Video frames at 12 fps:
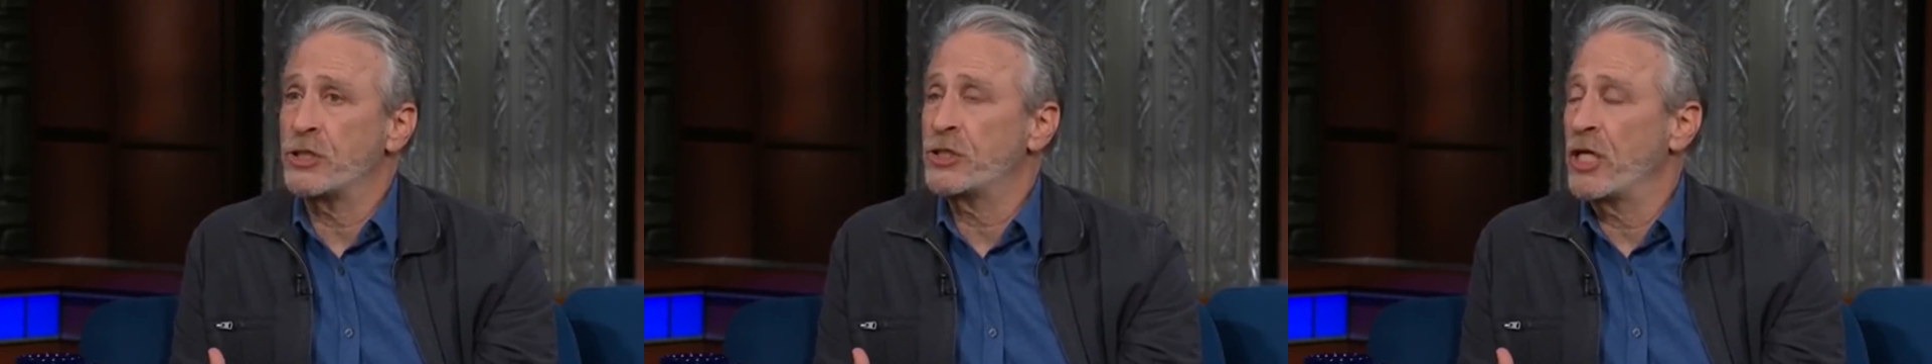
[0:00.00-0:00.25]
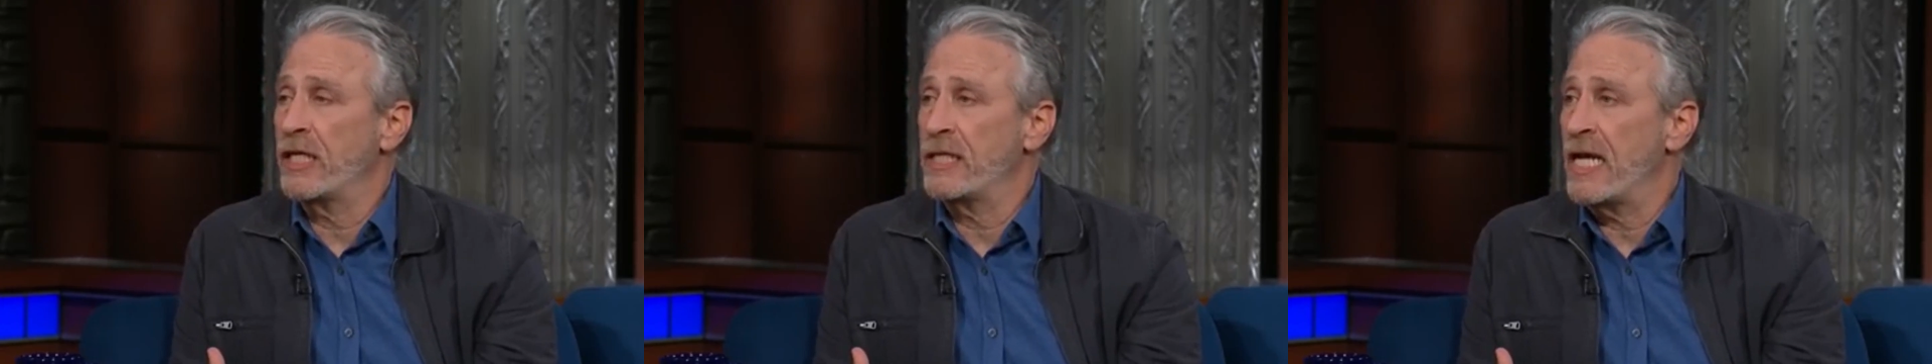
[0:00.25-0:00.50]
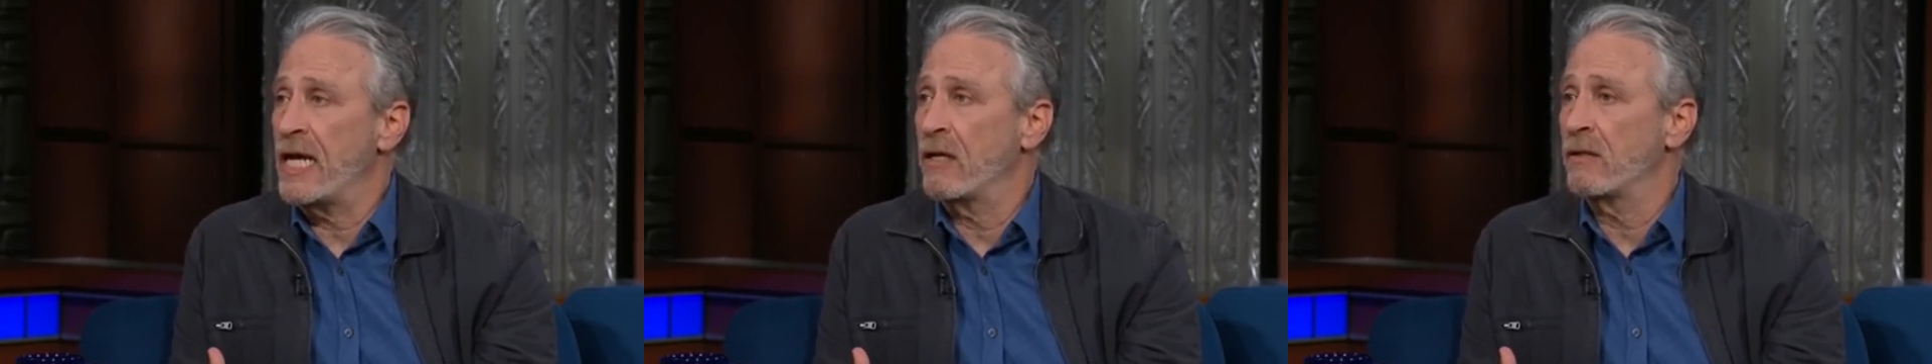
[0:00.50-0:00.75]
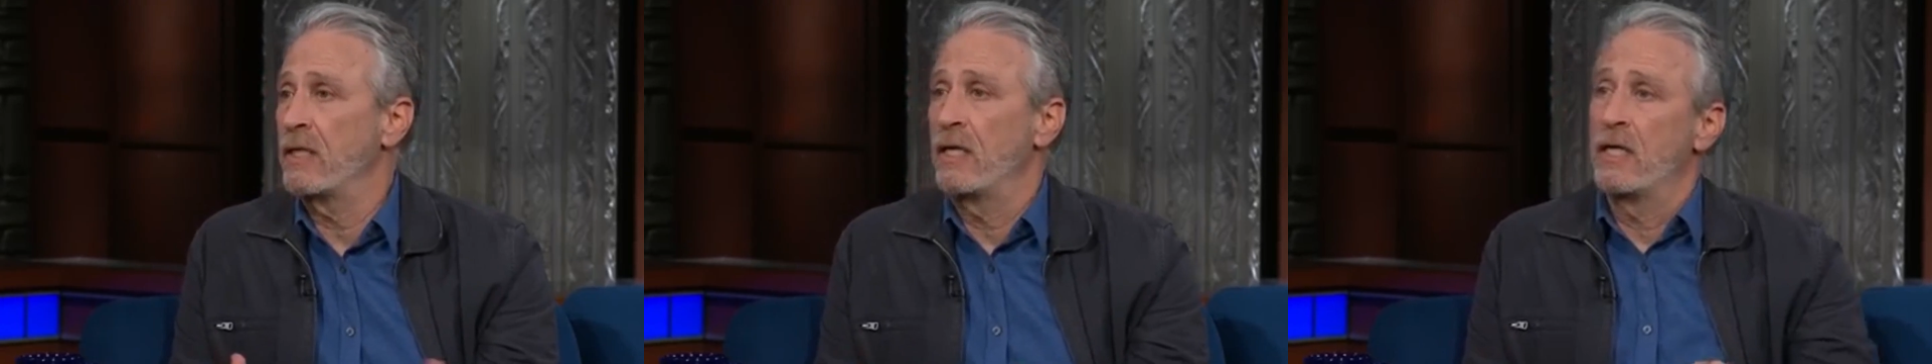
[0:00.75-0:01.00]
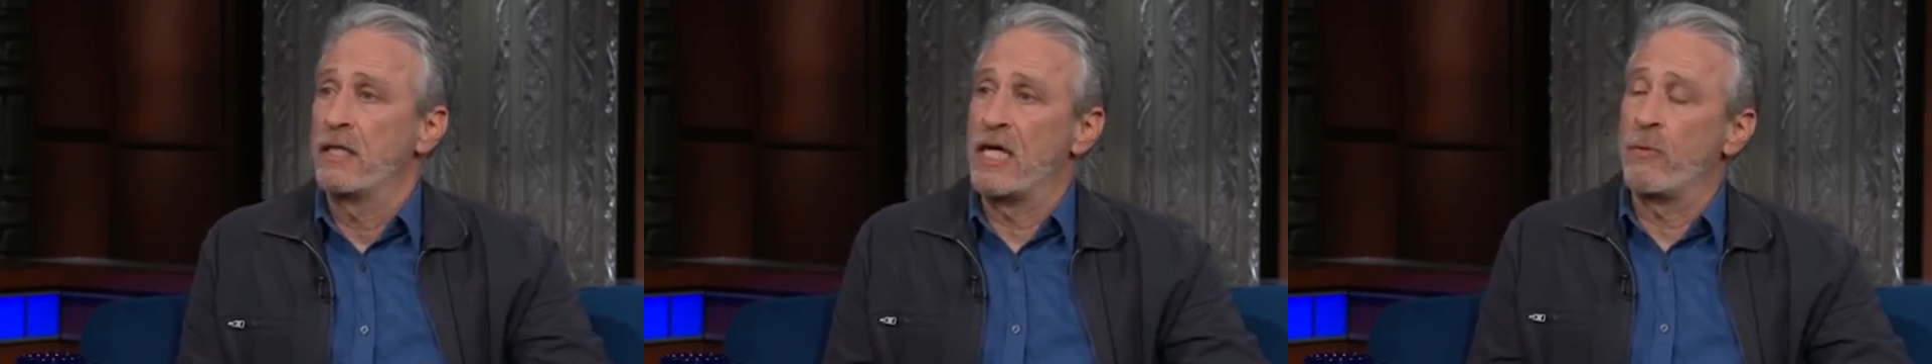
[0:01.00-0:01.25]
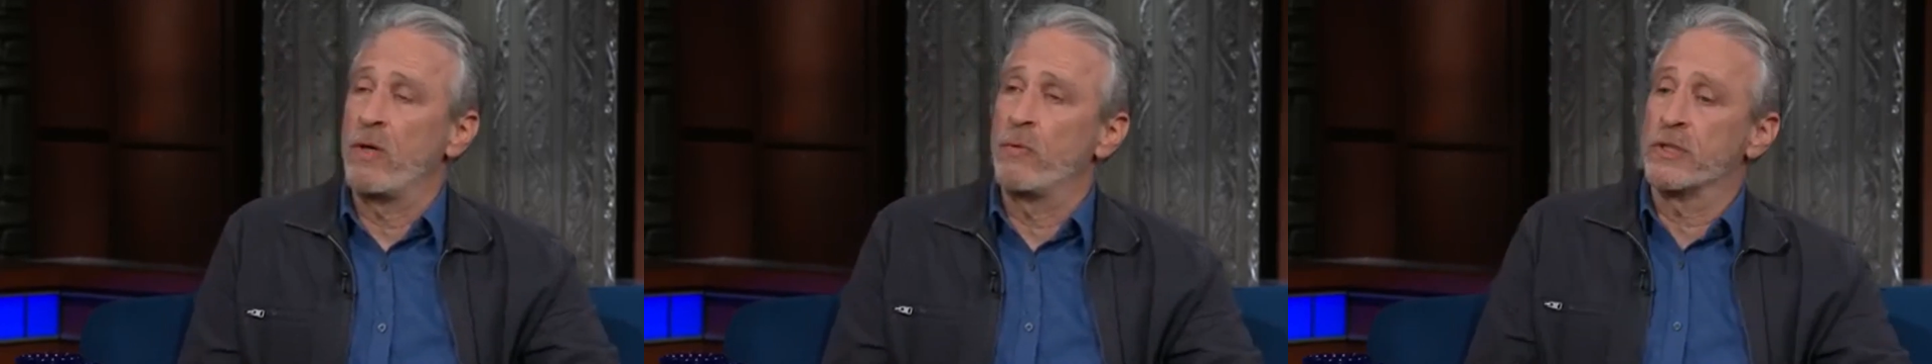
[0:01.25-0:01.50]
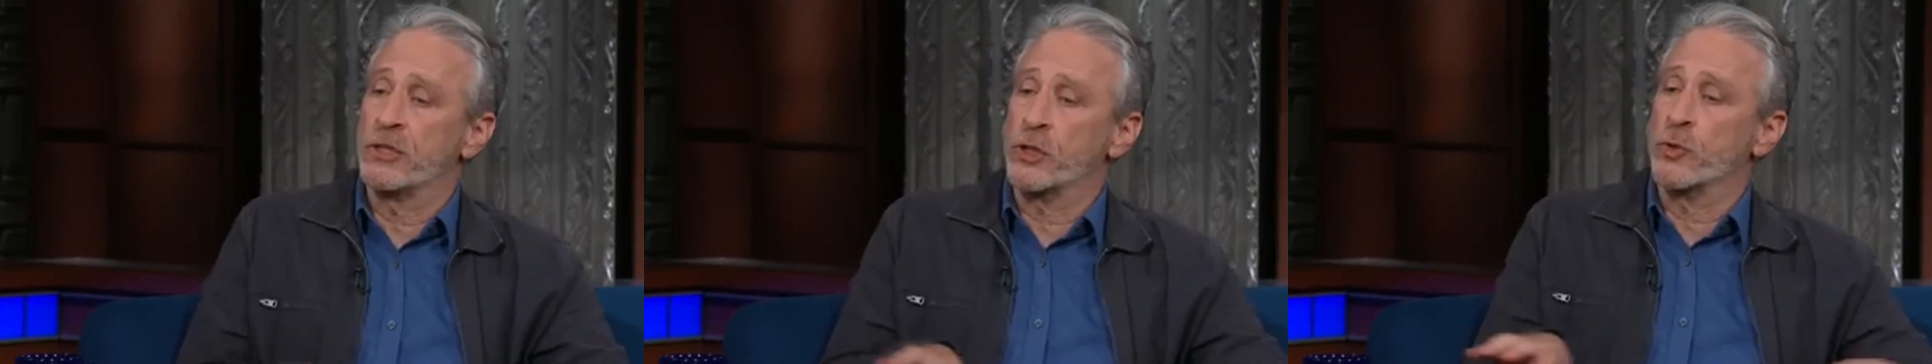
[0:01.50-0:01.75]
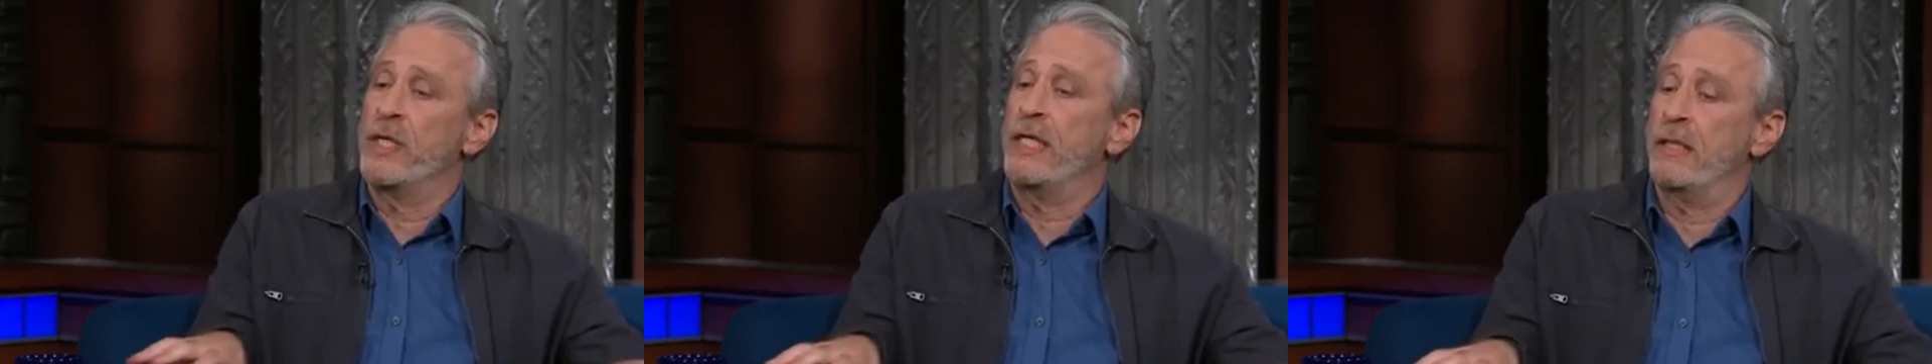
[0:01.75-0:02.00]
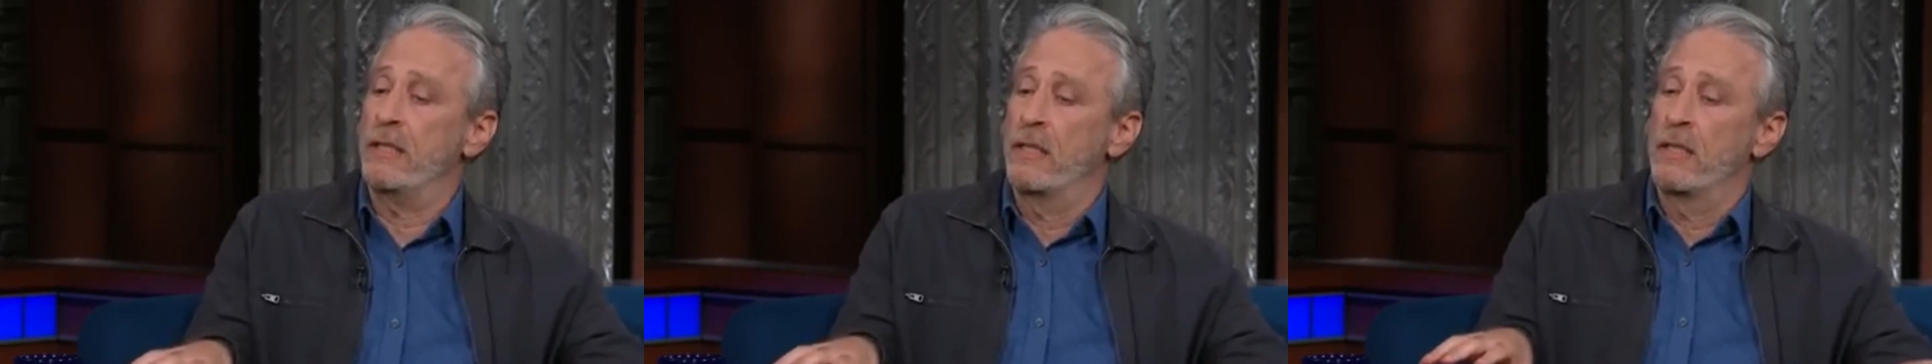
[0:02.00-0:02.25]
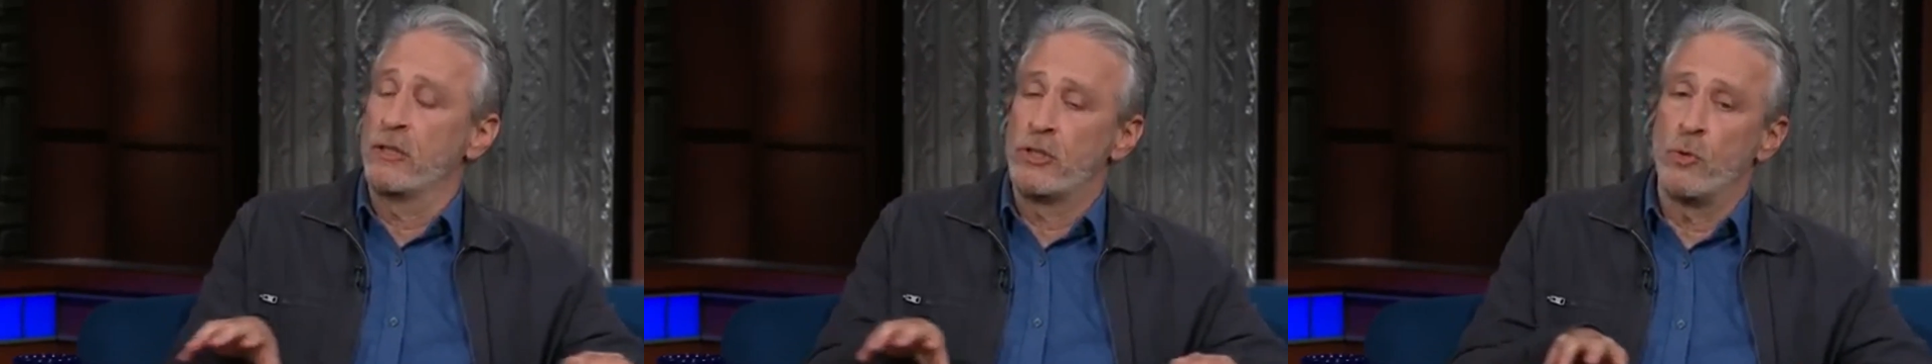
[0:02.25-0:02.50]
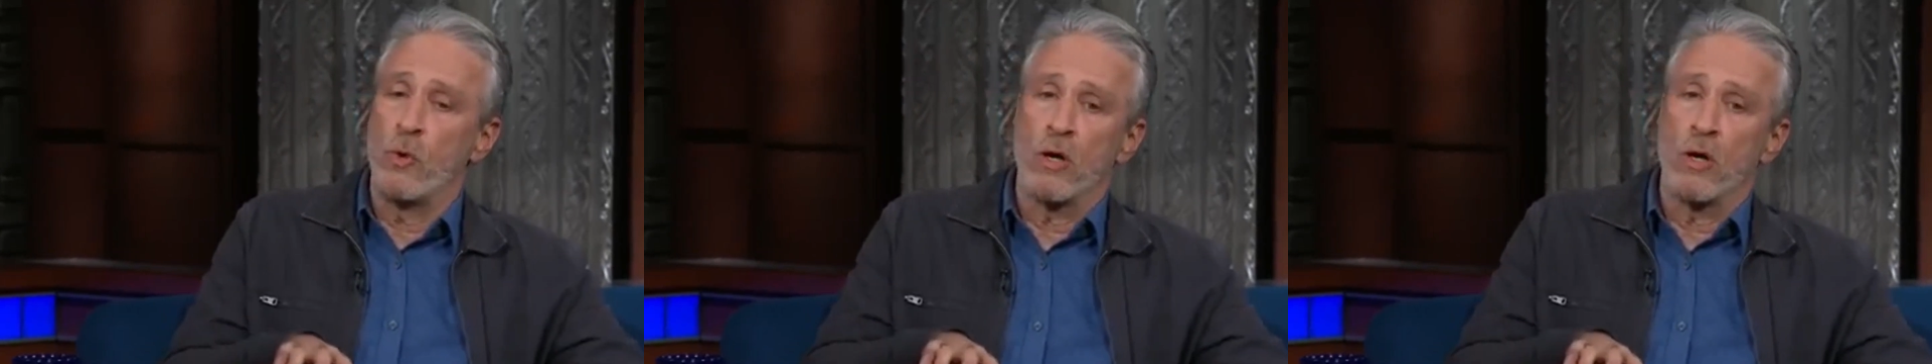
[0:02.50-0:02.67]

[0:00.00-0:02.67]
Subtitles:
He called Crossfire a political